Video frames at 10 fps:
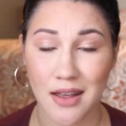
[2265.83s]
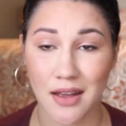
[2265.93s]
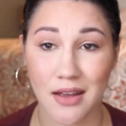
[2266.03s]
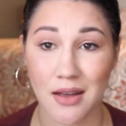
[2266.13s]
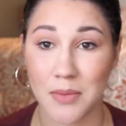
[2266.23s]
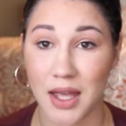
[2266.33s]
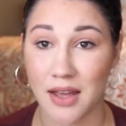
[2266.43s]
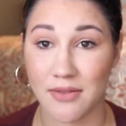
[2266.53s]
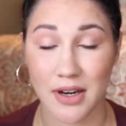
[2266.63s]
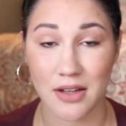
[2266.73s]
I
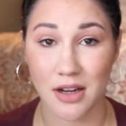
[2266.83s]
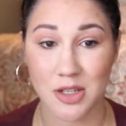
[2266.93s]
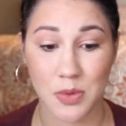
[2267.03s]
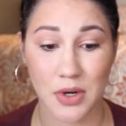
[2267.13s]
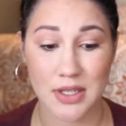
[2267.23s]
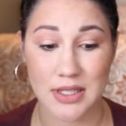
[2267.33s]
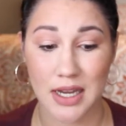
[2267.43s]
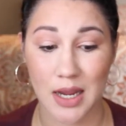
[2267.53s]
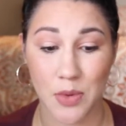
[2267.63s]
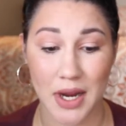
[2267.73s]
have very large pores,
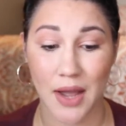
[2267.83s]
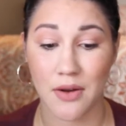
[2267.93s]
and I break